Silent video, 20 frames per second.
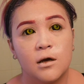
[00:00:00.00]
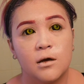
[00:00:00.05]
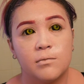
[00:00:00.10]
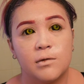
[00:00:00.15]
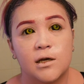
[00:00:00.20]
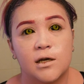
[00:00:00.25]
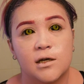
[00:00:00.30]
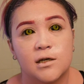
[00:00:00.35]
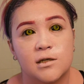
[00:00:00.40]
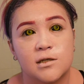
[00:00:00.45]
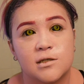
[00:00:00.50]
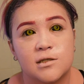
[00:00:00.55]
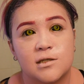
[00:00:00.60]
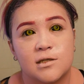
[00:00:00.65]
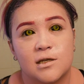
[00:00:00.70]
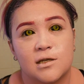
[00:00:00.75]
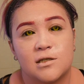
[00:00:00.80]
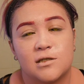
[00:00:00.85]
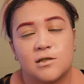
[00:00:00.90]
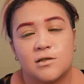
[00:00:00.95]
because
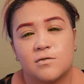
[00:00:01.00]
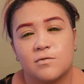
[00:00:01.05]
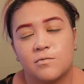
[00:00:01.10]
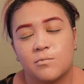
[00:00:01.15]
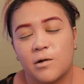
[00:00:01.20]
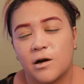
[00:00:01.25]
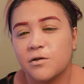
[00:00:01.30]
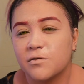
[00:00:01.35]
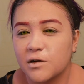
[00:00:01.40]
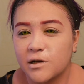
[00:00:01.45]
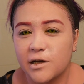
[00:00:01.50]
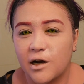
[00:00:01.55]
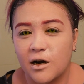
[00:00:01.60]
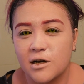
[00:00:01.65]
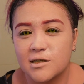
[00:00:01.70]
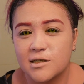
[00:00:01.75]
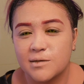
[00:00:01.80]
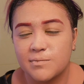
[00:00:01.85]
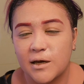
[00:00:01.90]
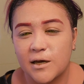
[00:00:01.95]
it's one, really
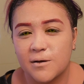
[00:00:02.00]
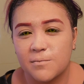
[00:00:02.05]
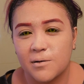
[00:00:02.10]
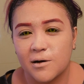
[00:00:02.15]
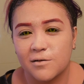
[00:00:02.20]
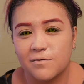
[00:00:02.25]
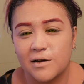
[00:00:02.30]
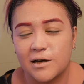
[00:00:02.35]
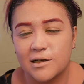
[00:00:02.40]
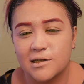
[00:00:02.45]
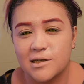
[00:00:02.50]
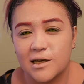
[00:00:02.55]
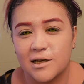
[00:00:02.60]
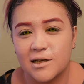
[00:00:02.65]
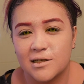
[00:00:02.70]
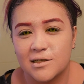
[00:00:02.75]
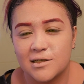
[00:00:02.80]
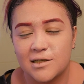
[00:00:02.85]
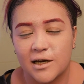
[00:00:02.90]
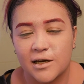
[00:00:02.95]
hard to make it perfect,
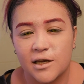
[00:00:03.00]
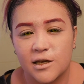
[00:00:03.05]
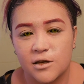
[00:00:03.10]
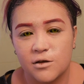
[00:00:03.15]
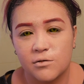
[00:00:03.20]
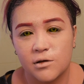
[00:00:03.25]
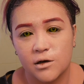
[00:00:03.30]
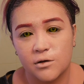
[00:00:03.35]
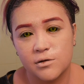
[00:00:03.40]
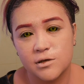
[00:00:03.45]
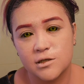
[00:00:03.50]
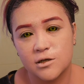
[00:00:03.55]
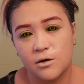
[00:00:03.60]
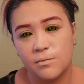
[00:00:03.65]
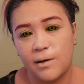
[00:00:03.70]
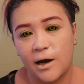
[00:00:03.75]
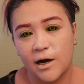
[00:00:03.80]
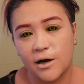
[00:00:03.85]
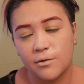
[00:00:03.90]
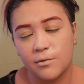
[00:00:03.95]
and second, you can always go
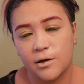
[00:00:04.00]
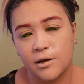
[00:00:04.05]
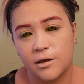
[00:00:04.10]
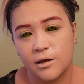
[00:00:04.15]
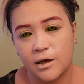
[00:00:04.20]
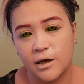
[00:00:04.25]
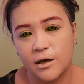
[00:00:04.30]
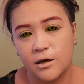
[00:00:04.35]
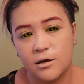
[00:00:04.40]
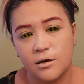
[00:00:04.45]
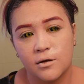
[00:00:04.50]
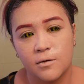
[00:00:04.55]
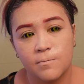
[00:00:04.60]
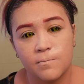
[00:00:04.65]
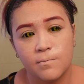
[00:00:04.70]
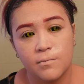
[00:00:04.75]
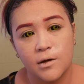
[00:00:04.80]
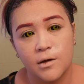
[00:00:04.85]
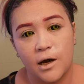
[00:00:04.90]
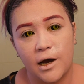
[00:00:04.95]
back with like
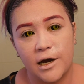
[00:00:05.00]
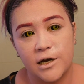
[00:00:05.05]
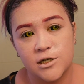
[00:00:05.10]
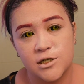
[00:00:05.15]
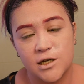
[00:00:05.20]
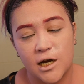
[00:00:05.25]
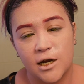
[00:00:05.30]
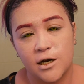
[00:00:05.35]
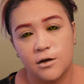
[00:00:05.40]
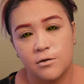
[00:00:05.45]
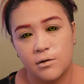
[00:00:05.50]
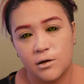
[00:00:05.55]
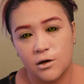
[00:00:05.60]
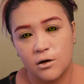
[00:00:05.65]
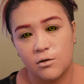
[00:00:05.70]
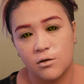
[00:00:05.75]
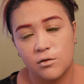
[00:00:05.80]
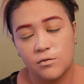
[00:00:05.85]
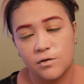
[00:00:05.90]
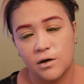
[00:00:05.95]
eyeshadow and
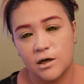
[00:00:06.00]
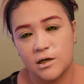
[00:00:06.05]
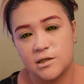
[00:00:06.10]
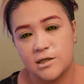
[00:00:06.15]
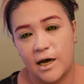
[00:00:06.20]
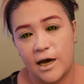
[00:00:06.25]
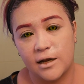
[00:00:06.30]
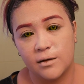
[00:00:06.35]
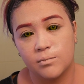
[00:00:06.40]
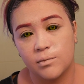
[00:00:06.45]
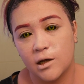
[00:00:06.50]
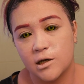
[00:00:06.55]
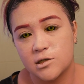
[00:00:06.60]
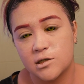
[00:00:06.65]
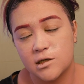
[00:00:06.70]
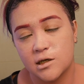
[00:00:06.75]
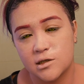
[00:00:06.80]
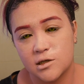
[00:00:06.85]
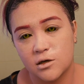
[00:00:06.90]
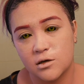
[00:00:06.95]
go over it to add
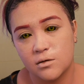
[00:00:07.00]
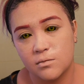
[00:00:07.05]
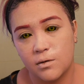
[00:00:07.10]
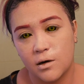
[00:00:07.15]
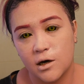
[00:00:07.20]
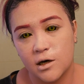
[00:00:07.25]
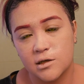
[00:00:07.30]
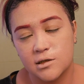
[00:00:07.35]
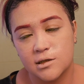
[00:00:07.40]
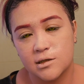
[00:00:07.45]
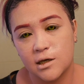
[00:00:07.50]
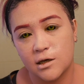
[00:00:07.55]
blush to certain parts.